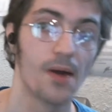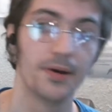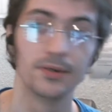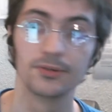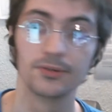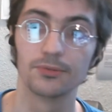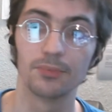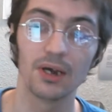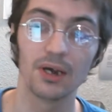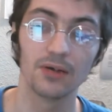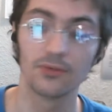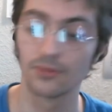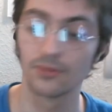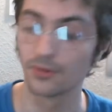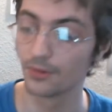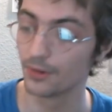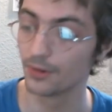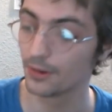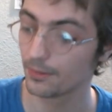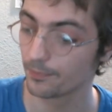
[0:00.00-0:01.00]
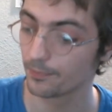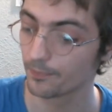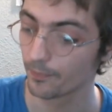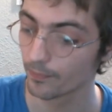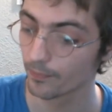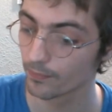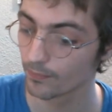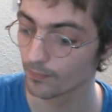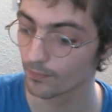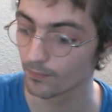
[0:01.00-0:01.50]
Basically,
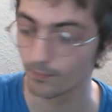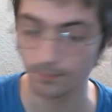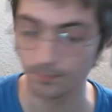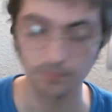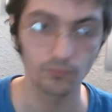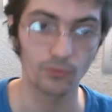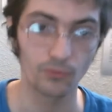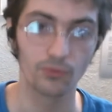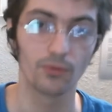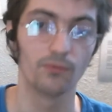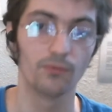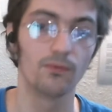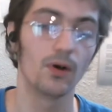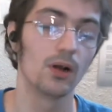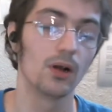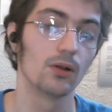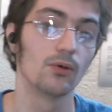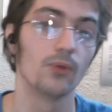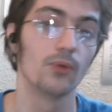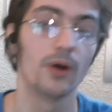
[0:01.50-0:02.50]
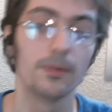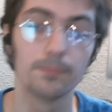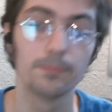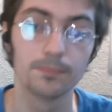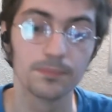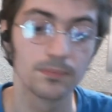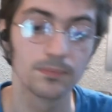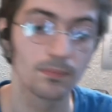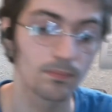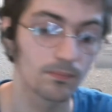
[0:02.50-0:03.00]
to follow up,
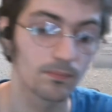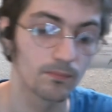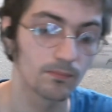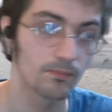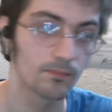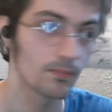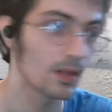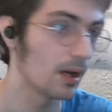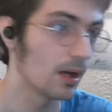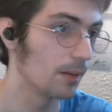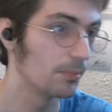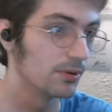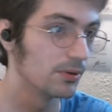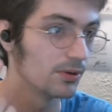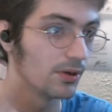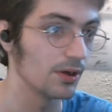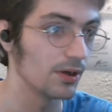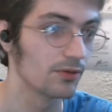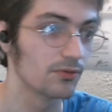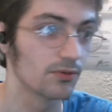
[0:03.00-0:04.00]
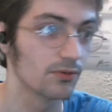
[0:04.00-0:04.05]
I've been testing